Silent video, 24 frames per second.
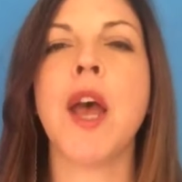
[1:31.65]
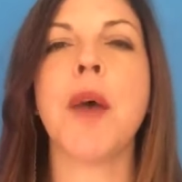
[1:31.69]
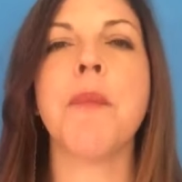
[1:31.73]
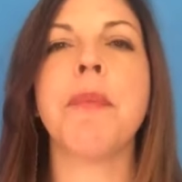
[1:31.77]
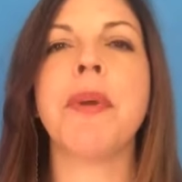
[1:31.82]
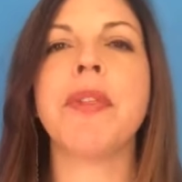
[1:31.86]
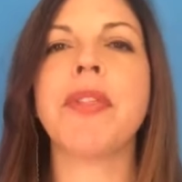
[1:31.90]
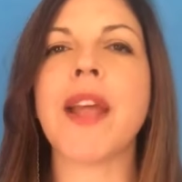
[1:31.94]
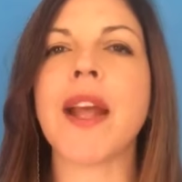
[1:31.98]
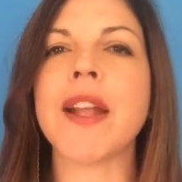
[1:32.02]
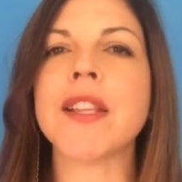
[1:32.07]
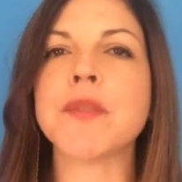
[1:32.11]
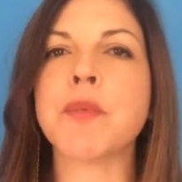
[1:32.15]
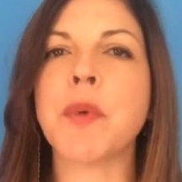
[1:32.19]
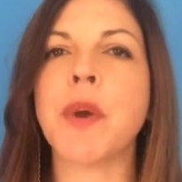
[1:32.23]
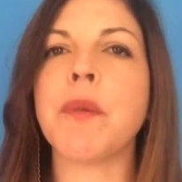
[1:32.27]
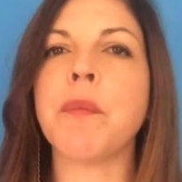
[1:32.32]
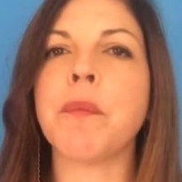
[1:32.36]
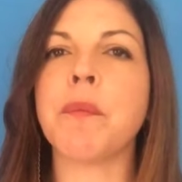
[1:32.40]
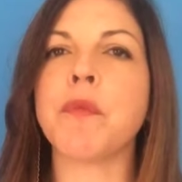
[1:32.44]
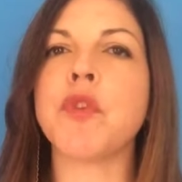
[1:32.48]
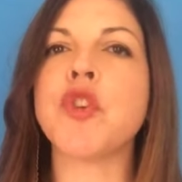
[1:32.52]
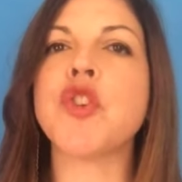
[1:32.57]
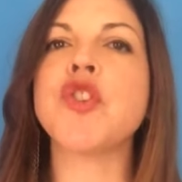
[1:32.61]
But that's what
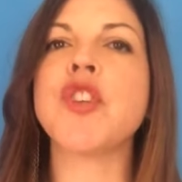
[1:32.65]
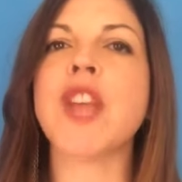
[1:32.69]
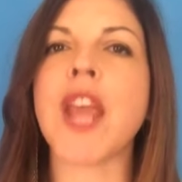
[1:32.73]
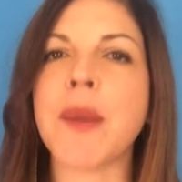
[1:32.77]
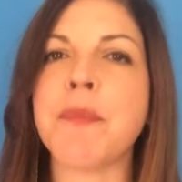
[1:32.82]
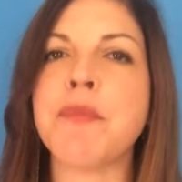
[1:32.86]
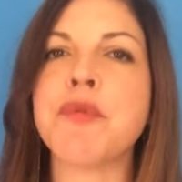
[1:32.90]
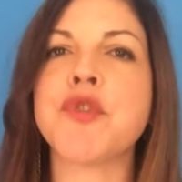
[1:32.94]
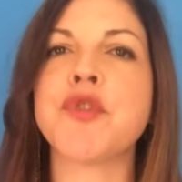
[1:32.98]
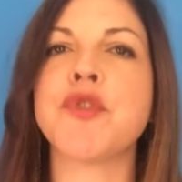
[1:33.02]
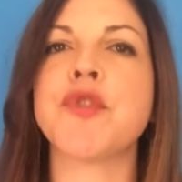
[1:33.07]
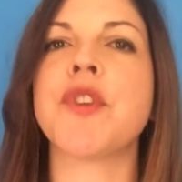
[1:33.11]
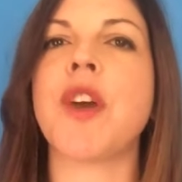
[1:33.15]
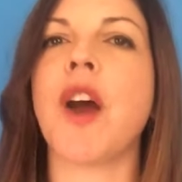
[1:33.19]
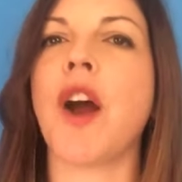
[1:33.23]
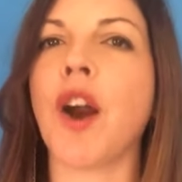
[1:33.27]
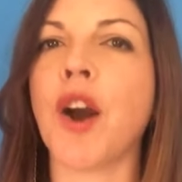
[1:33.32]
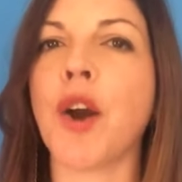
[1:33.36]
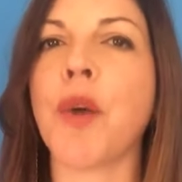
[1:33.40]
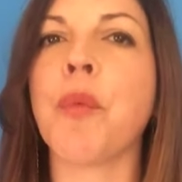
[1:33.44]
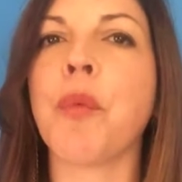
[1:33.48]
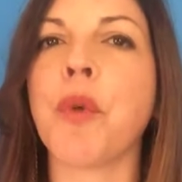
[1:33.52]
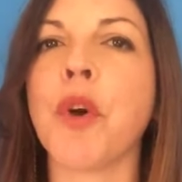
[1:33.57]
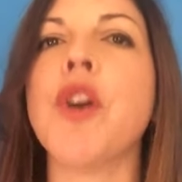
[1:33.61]
shapes
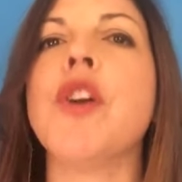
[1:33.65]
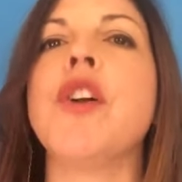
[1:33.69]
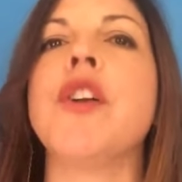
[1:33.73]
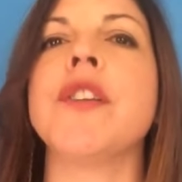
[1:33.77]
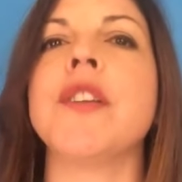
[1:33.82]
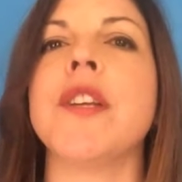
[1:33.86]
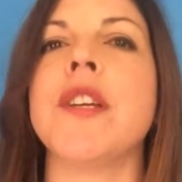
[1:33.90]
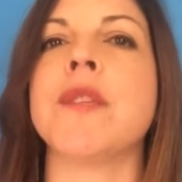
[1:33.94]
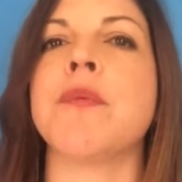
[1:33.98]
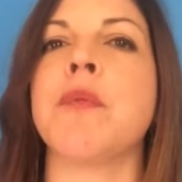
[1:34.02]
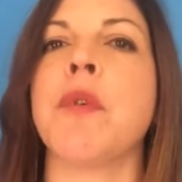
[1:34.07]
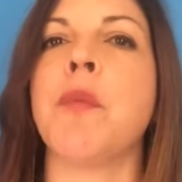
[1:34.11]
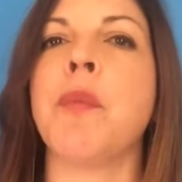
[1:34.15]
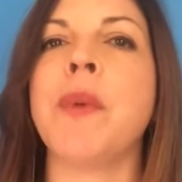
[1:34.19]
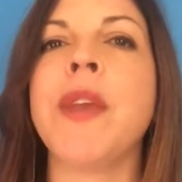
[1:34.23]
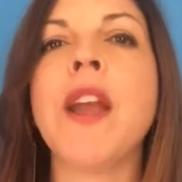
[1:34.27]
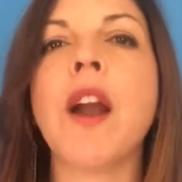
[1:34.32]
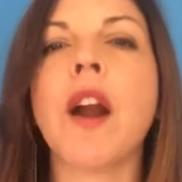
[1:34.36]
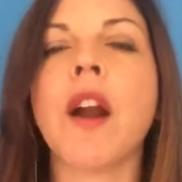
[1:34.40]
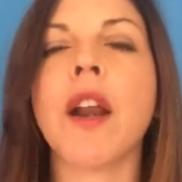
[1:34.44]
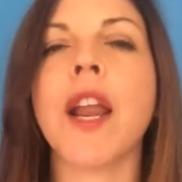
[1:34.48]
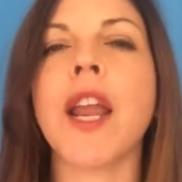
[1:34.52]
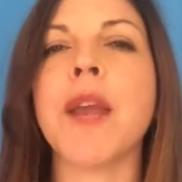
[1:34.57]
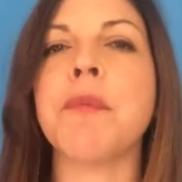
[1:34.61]
our world, is when we
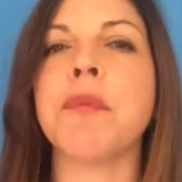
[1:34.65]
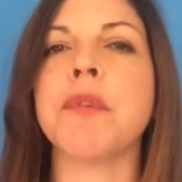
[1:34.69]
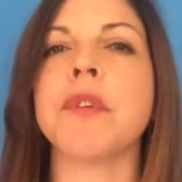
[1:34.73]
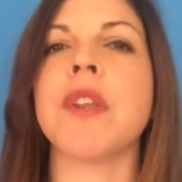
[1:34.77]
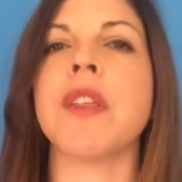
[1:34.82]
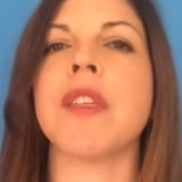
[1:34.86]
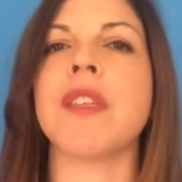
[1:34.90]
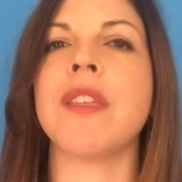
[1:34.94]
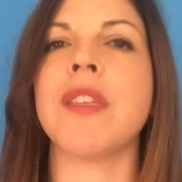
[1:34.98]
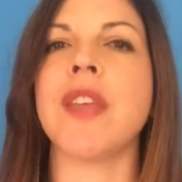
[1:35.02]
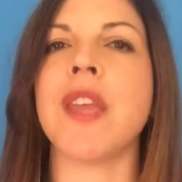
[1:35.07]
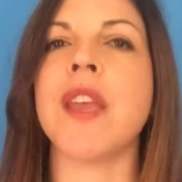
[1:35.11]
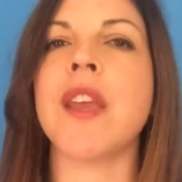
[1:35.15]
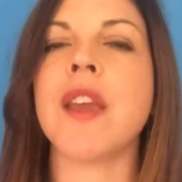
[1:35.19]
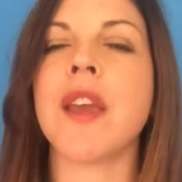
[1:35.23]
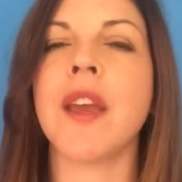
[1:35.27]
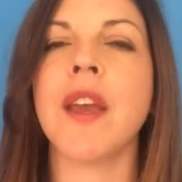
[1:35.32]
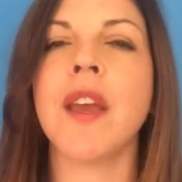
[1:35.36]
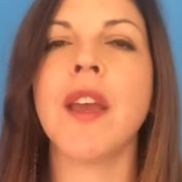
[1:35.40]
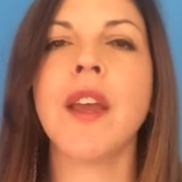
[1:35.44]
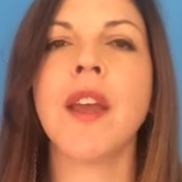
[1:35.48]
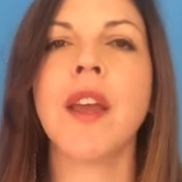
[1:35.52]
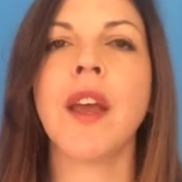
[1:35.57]
are able to think